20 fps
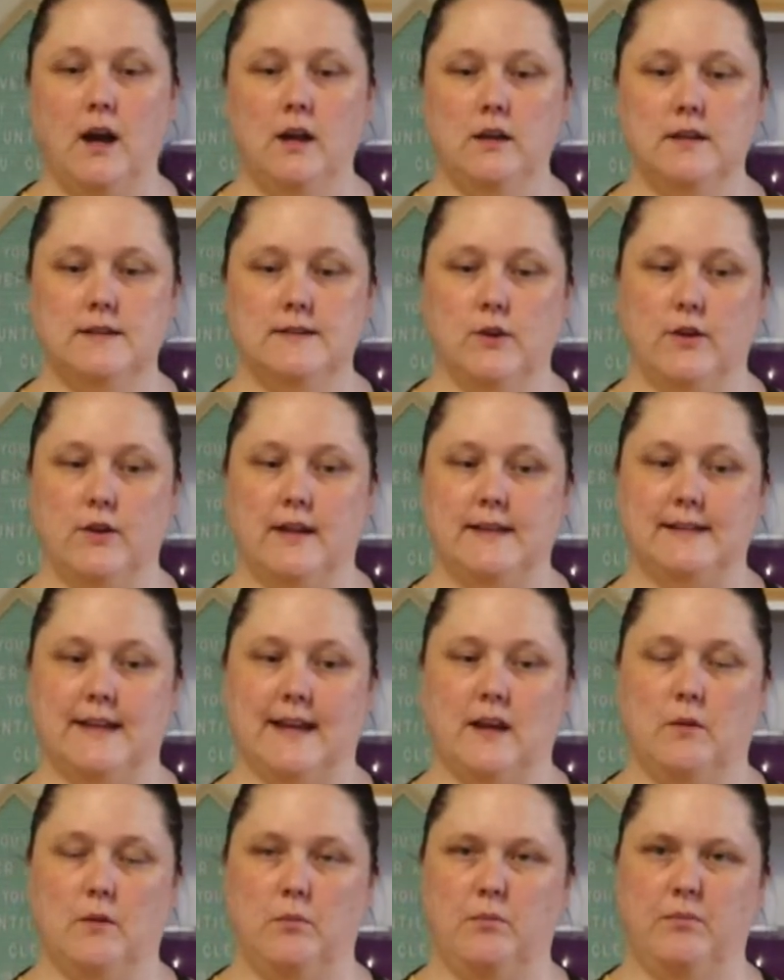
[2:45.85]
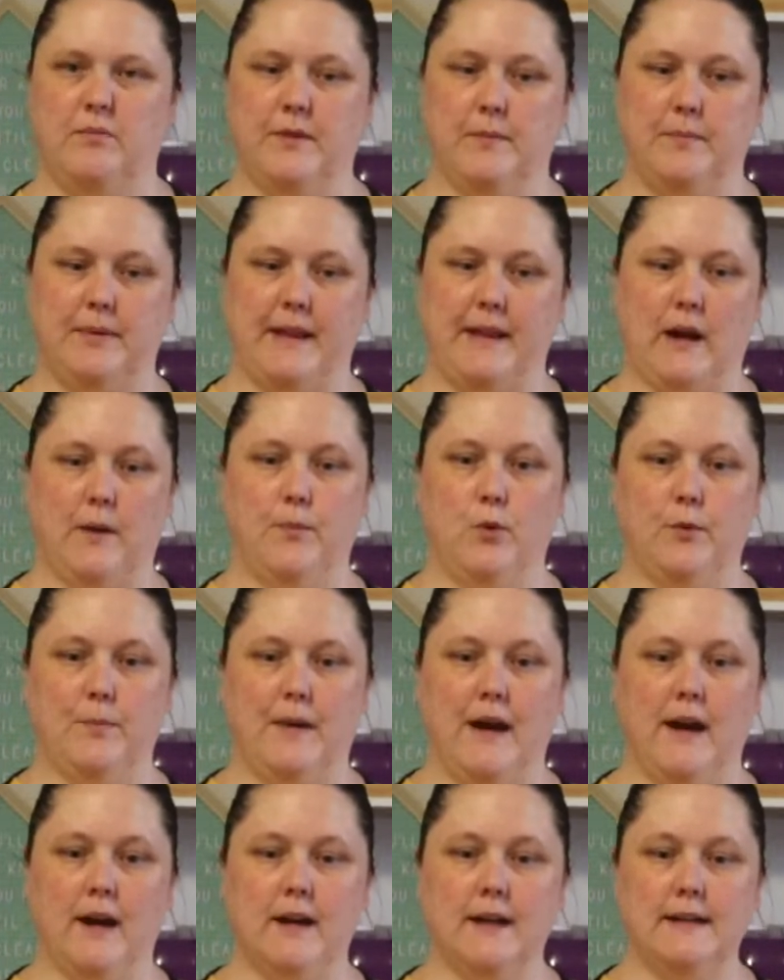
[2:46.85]
So there's like the blackboard
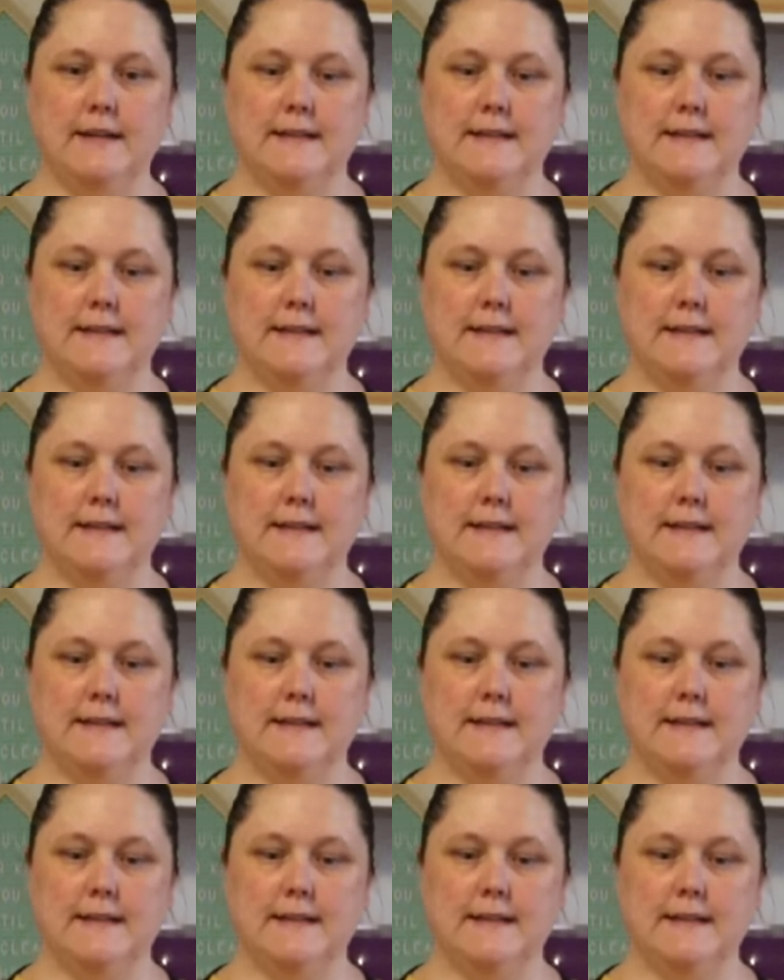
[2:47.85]
markers